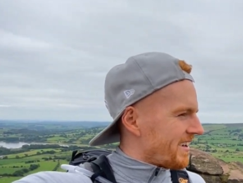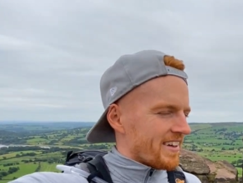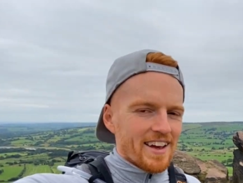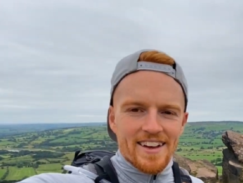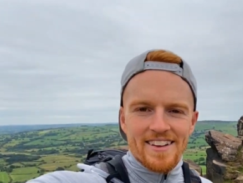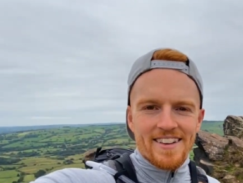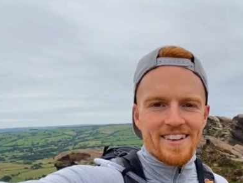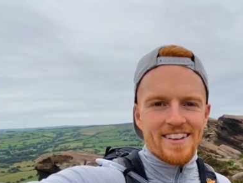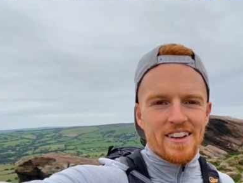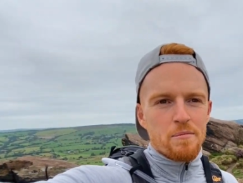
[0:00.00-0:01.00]
yeah,
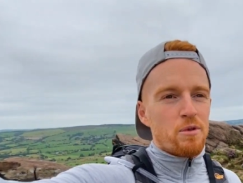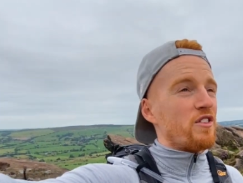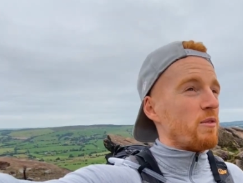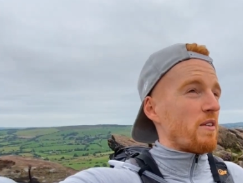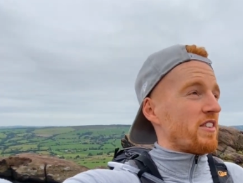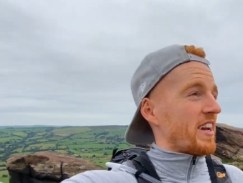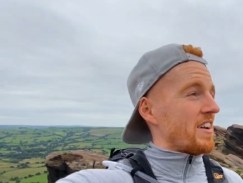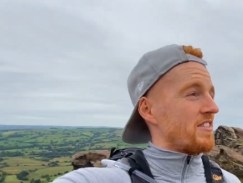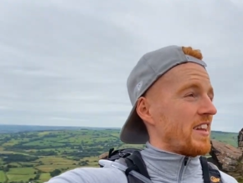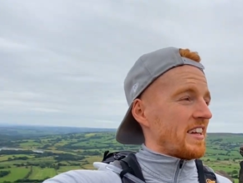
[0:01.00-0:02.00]
perfect weather today
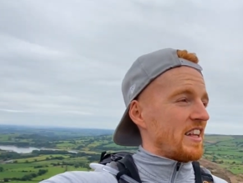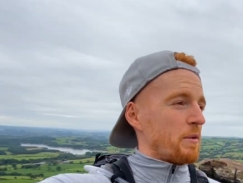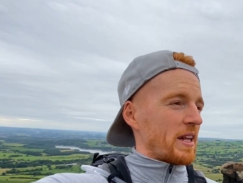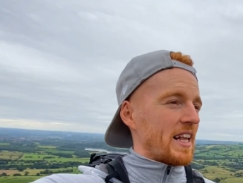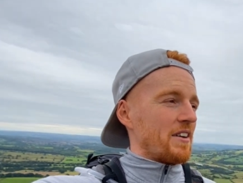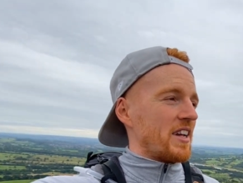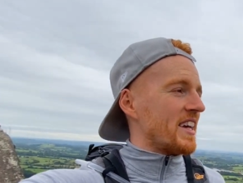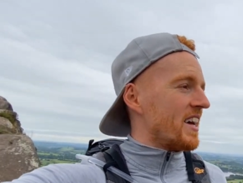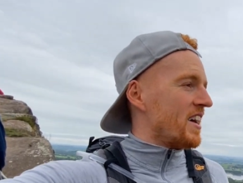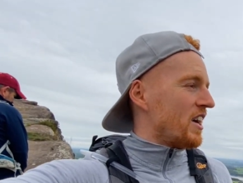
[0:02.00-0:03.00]
actually. A little bit cloudy,
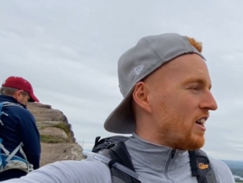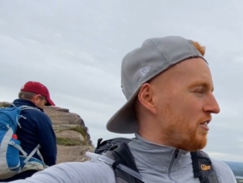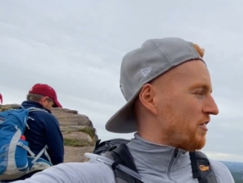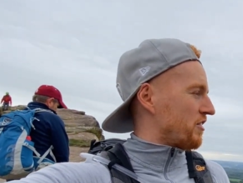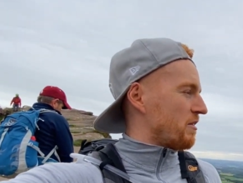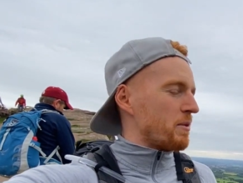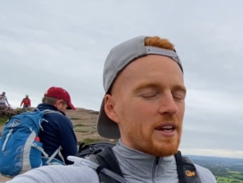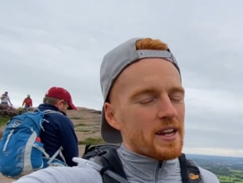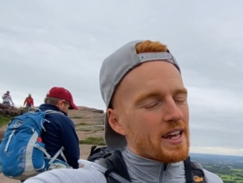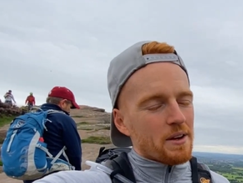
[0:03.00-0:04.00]
not sunny. Been
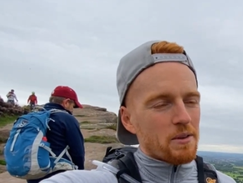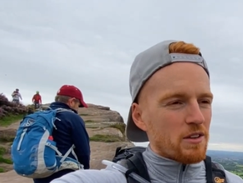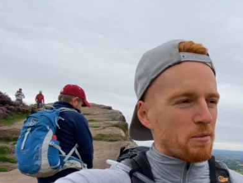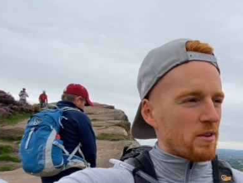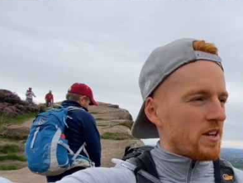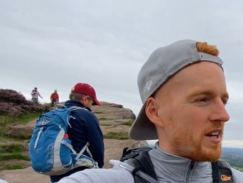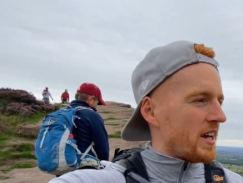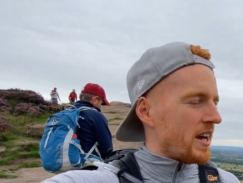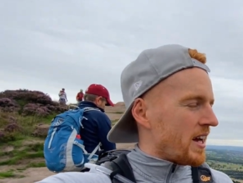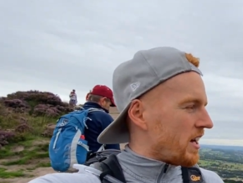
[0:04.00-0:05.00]
in here when it's been
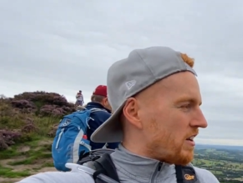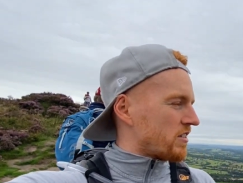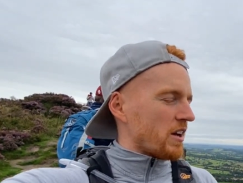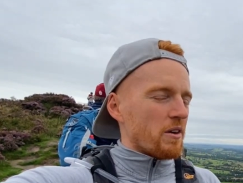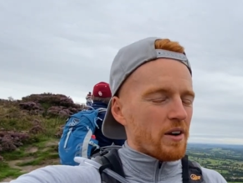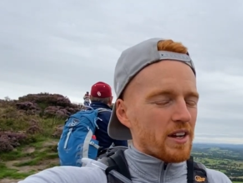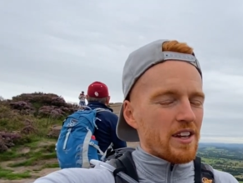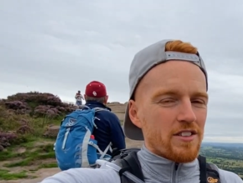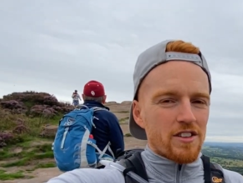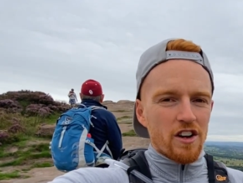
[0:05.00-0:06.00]
so hot and it
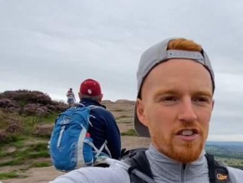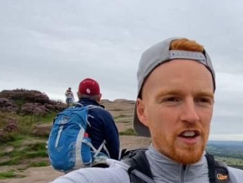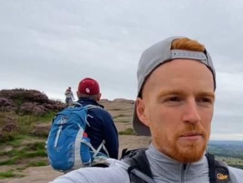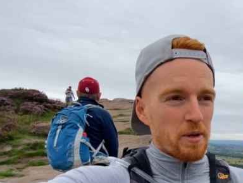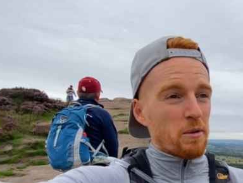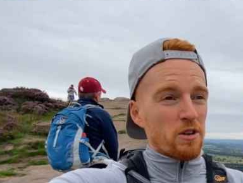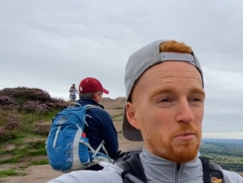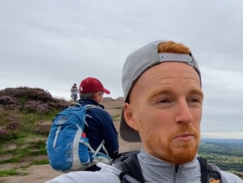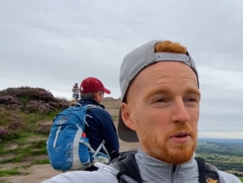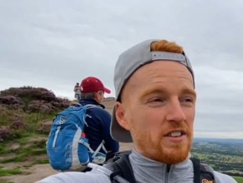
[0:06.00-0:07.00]
is tough. Been here when it's
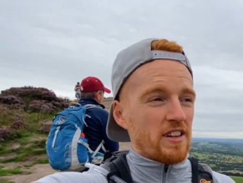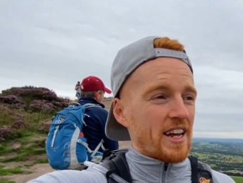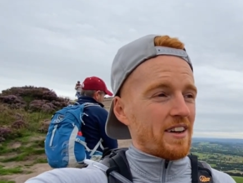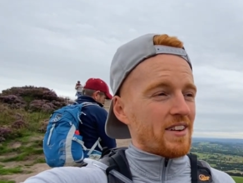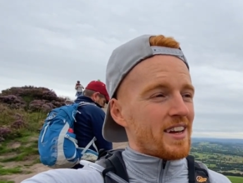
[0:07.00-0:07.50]
been pissing it down.